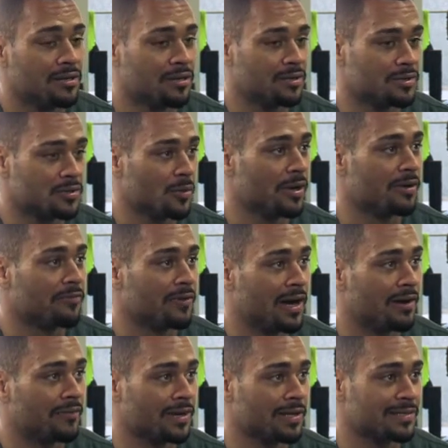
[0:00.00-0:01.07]
You know,
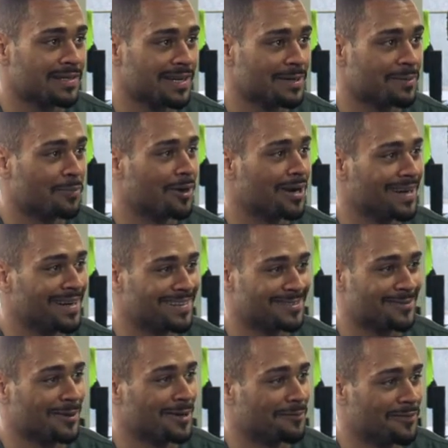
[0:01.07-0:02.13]
25, I could take a break,
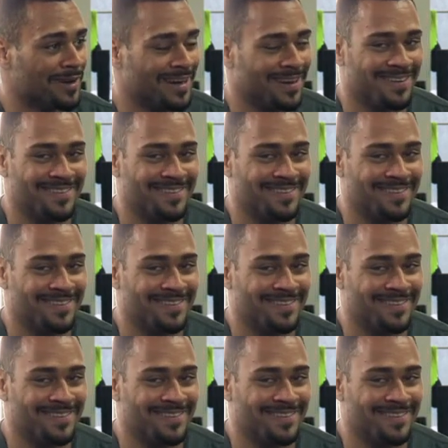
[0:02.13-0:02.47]
25.